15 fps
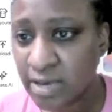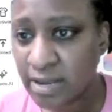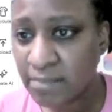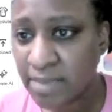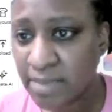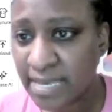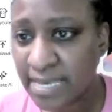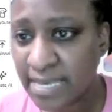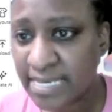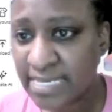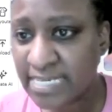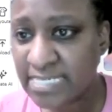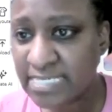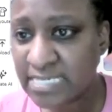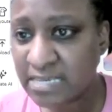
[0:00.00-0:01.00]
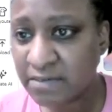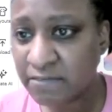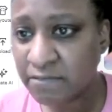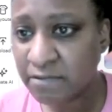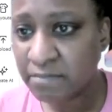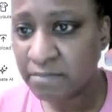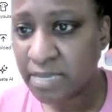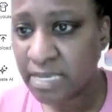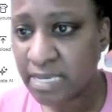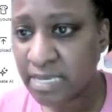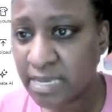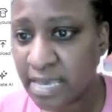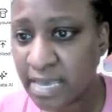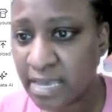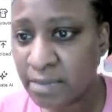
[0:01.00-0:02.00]
I'm trying to make it easier for
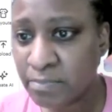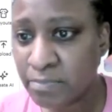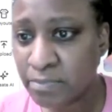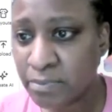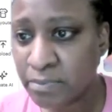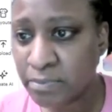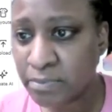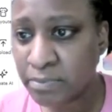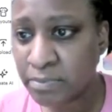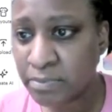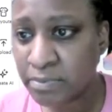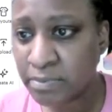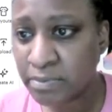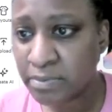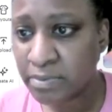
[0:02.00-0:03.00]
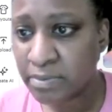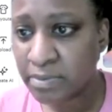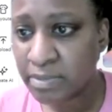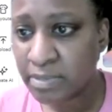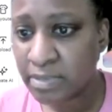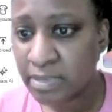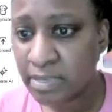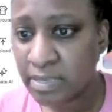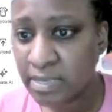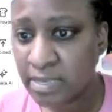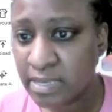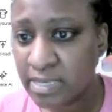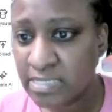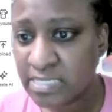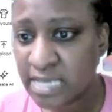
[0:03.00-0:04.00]
me. April.
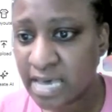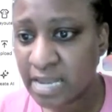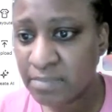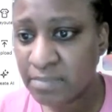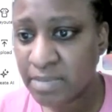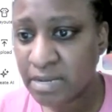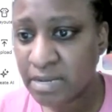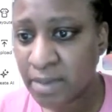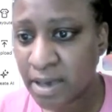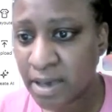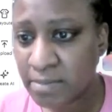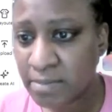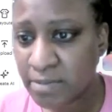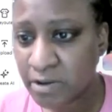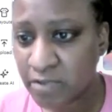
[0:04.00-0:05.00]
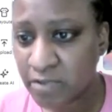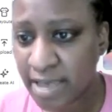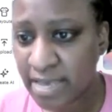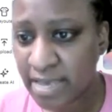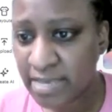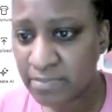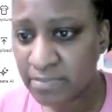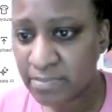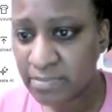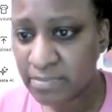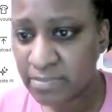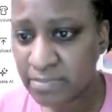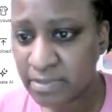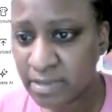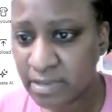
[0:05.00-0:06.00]
It's got to be at the bottom though, right?
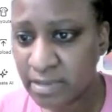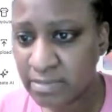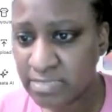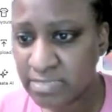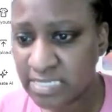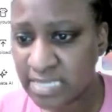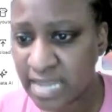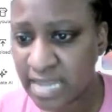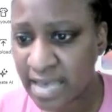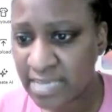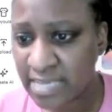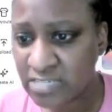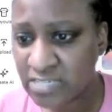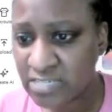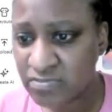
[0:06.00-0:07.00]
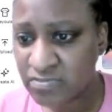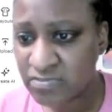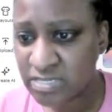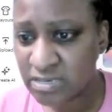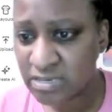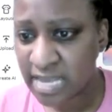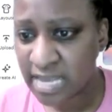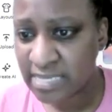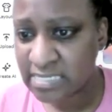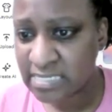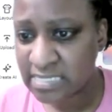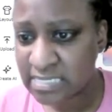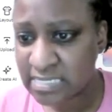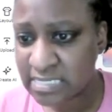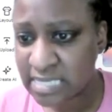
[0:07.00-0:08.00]
Slice, result,
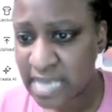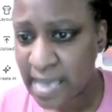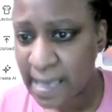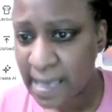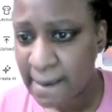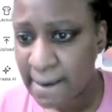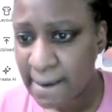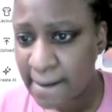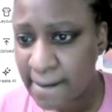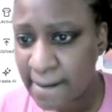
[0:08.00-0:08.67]
slice.